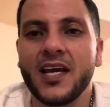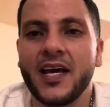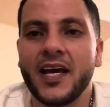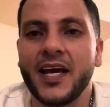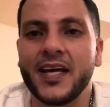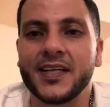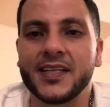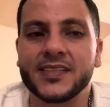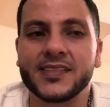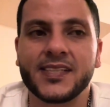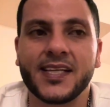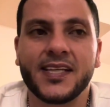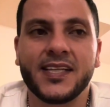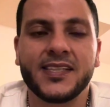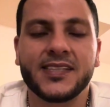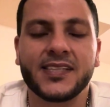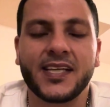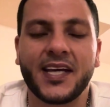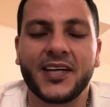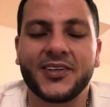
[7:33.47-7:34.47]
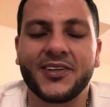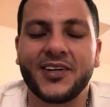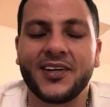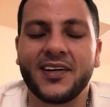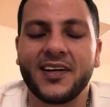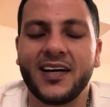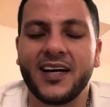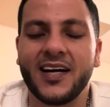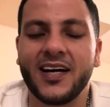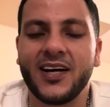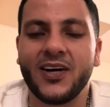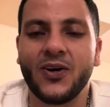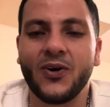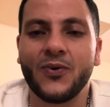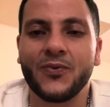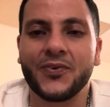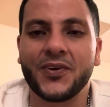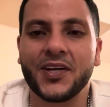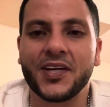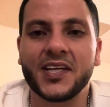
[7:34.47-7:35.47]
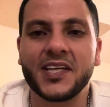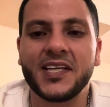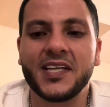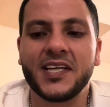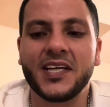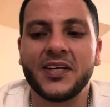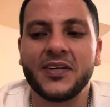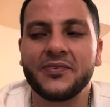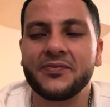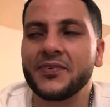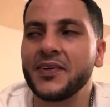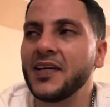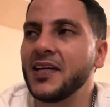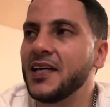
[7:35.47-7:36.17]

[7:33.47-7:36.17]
in the city center over in Kiev,